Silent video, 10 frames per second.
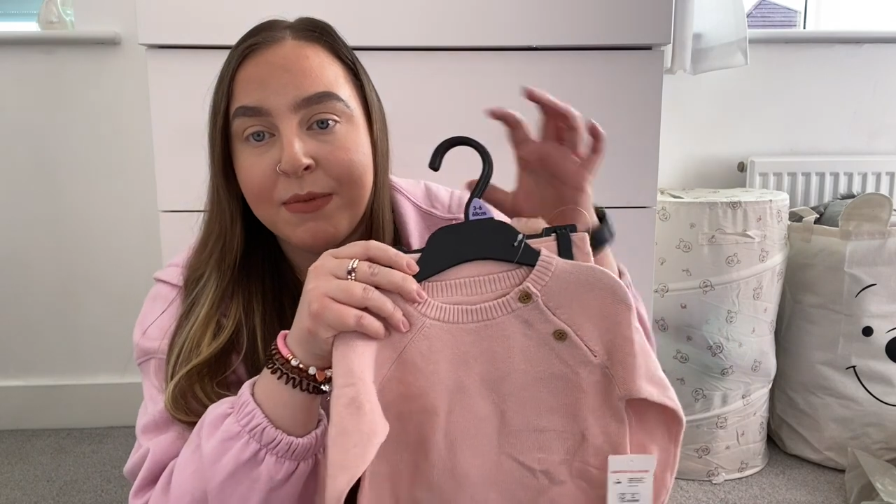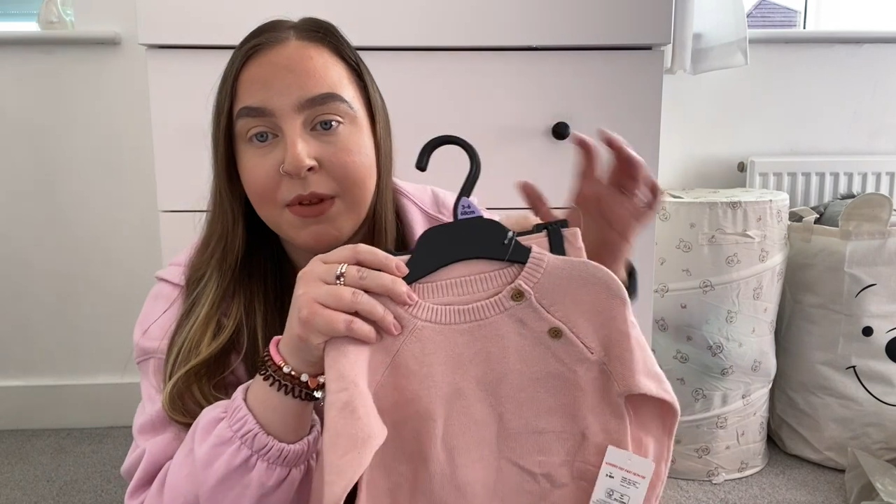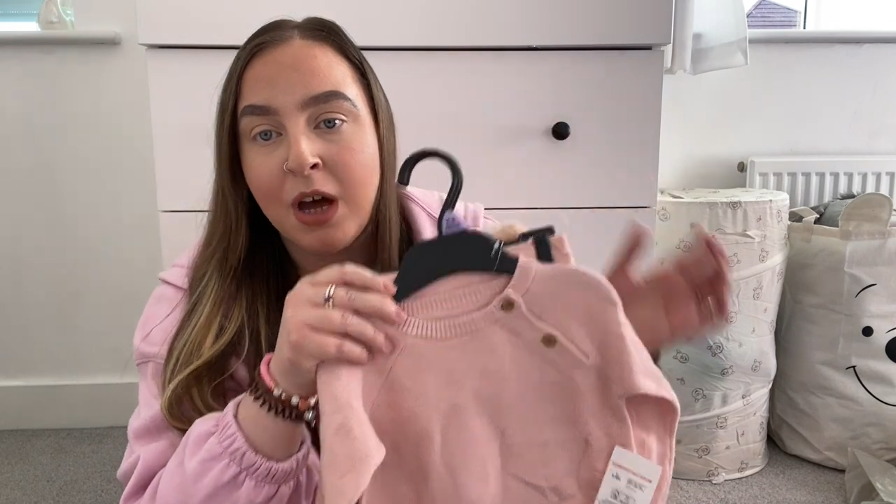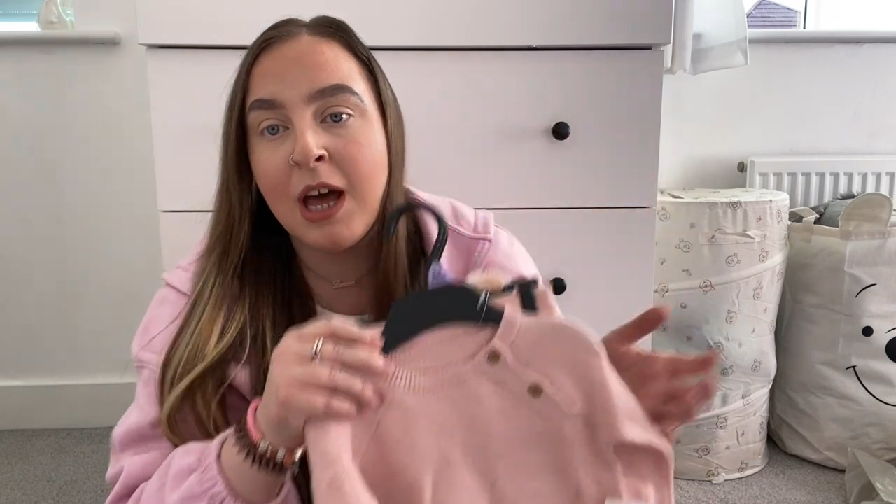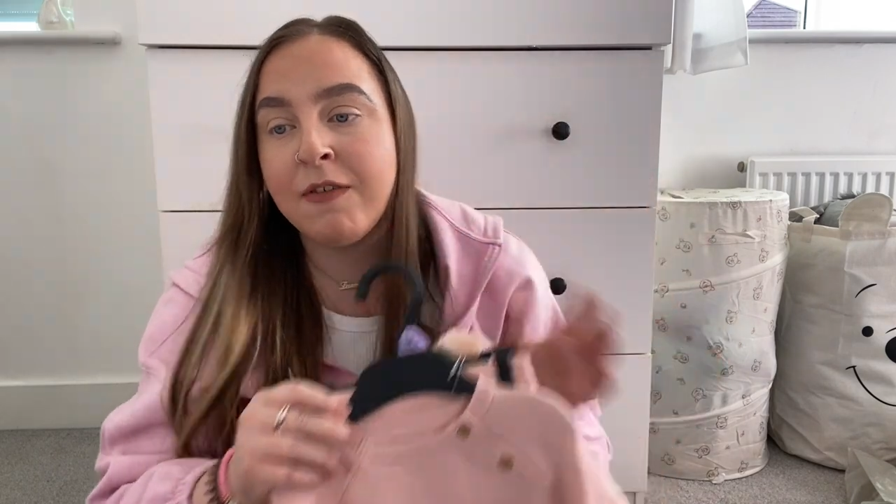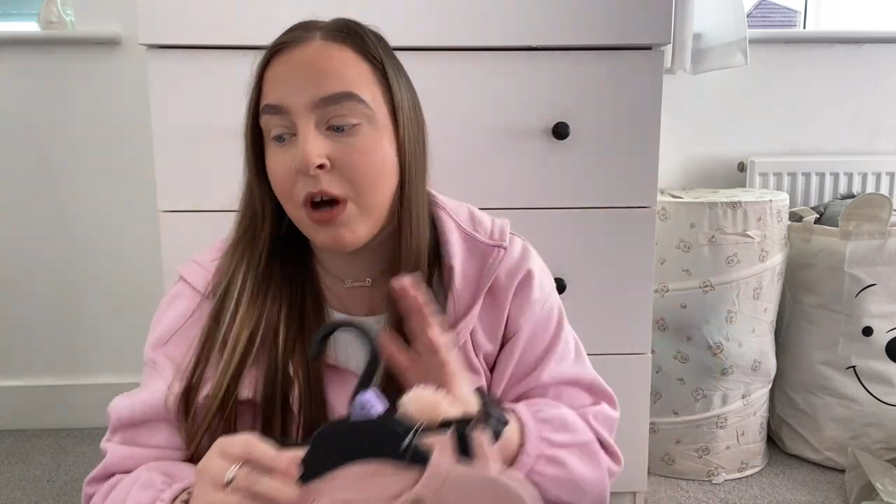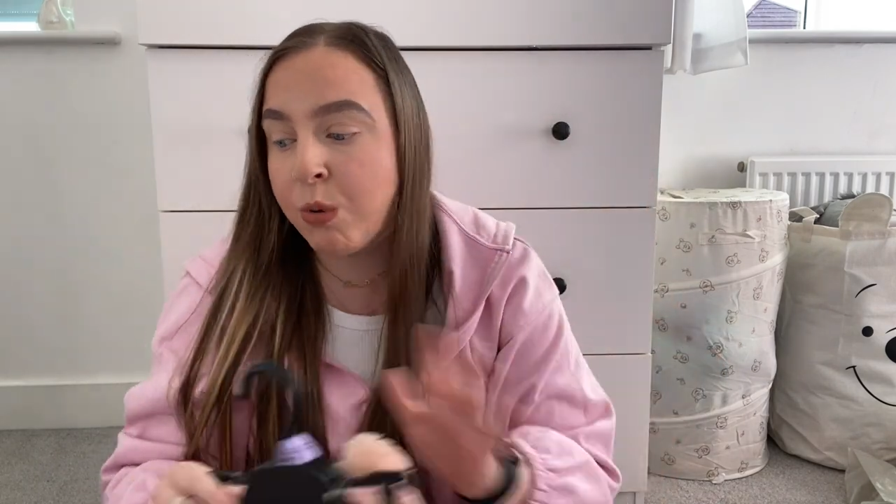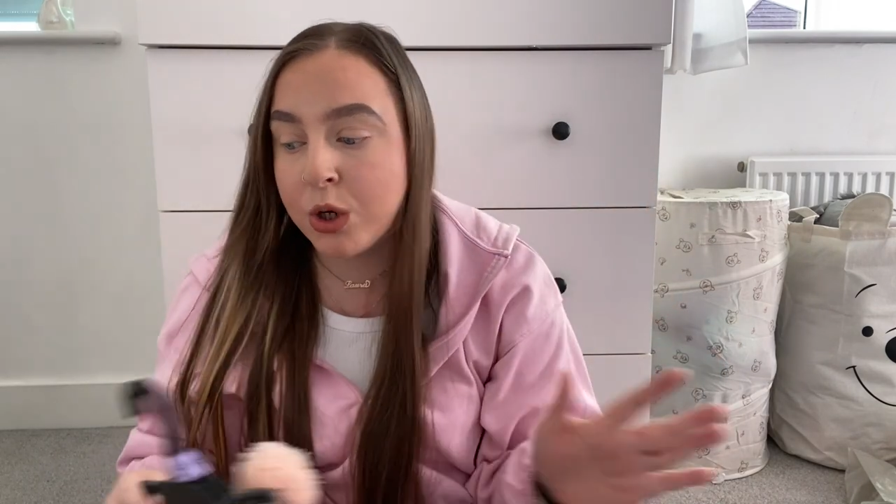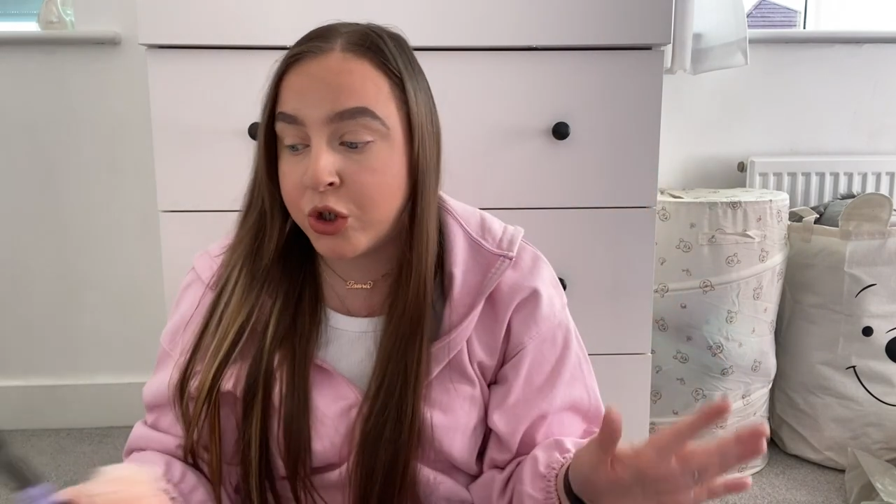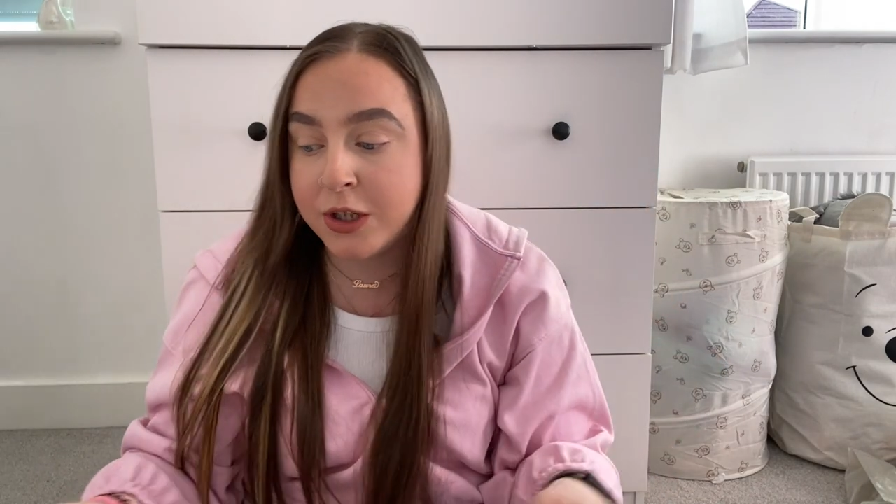have got to
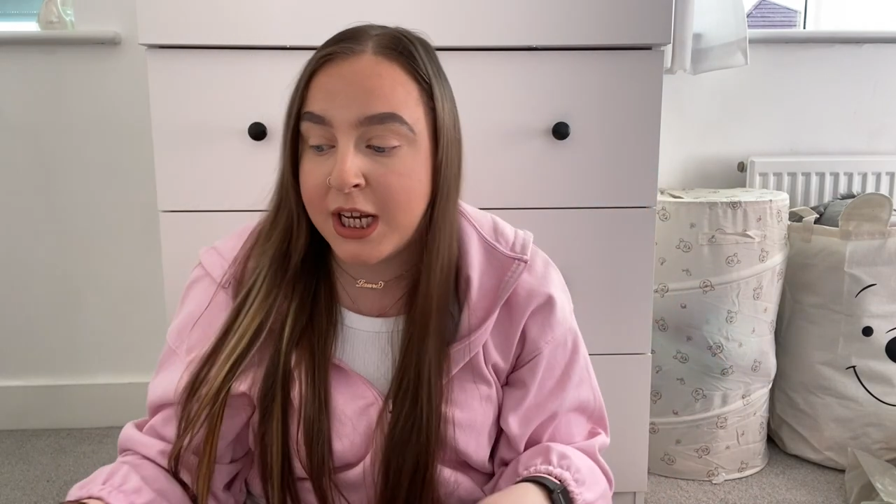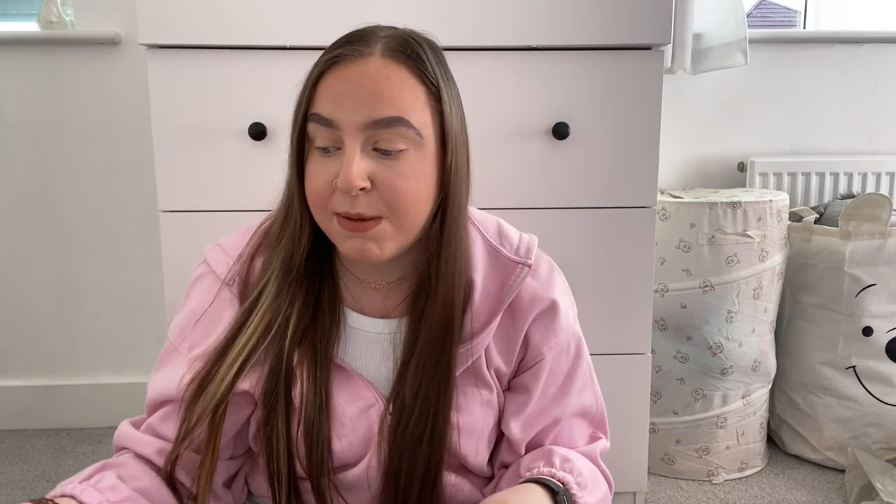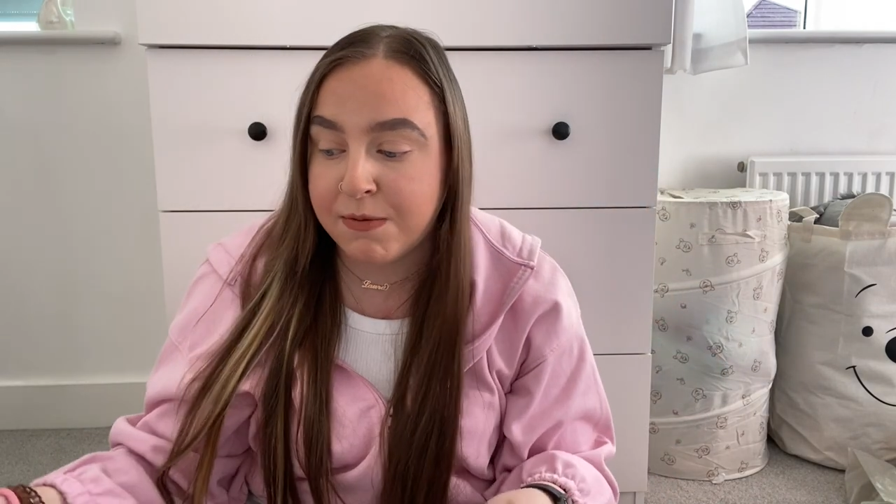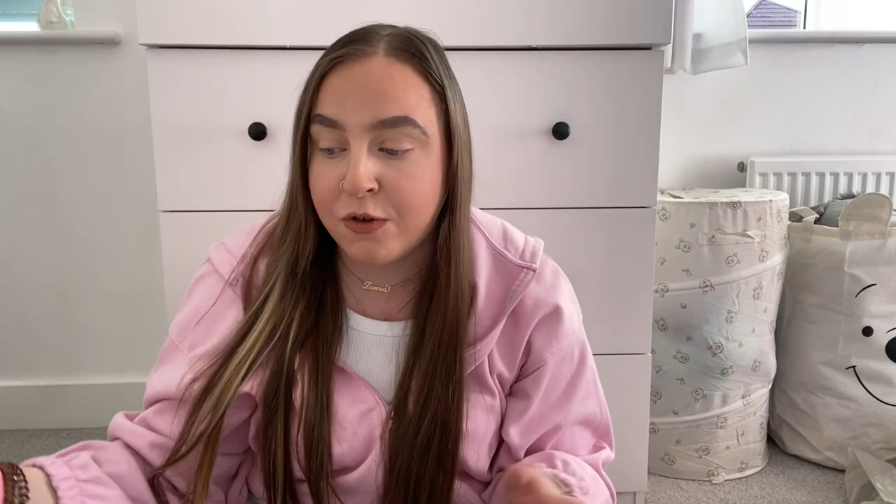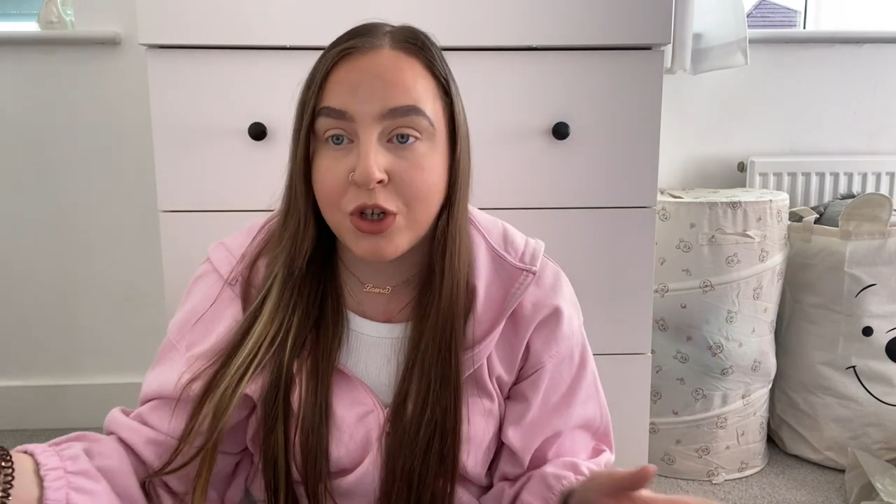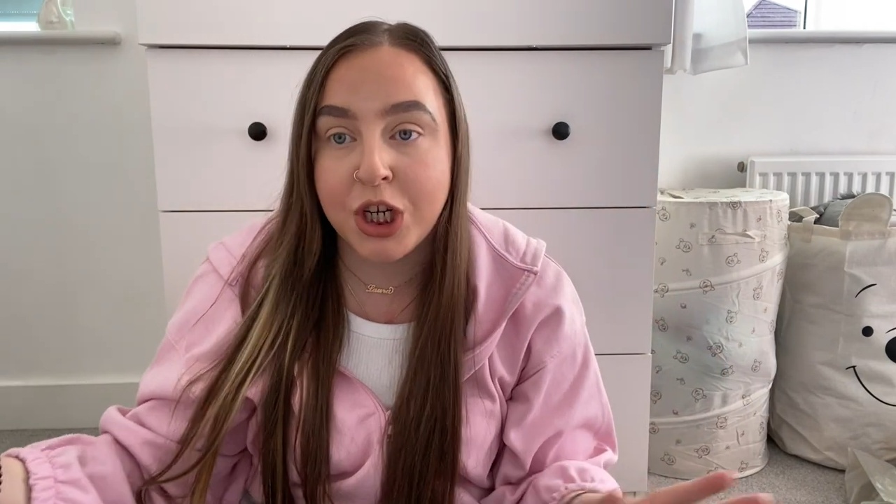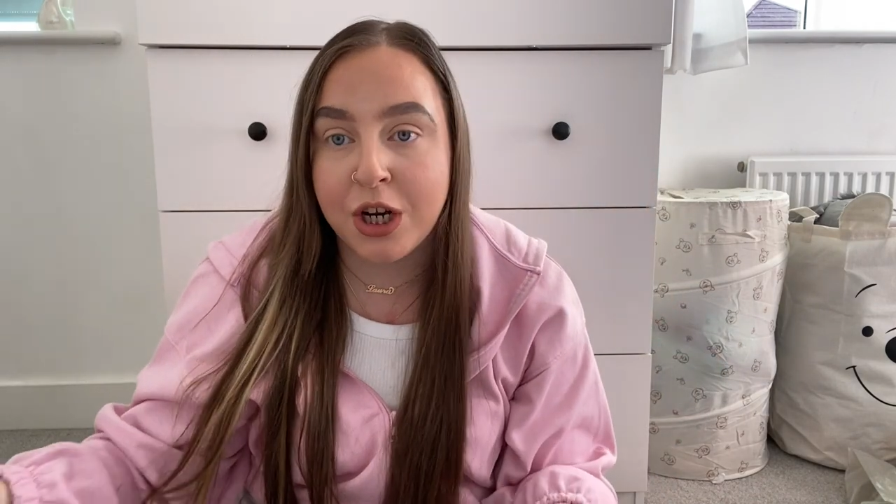wash all these before she